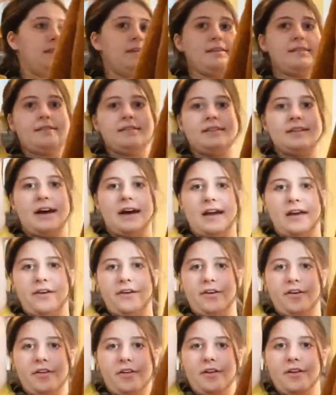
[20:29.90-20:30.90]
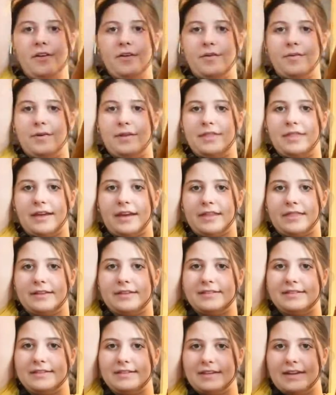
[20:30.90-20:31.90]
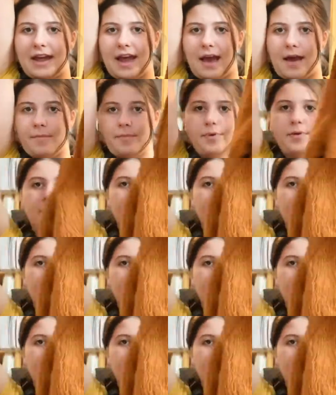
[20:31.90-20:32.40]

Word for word: the style with like the snap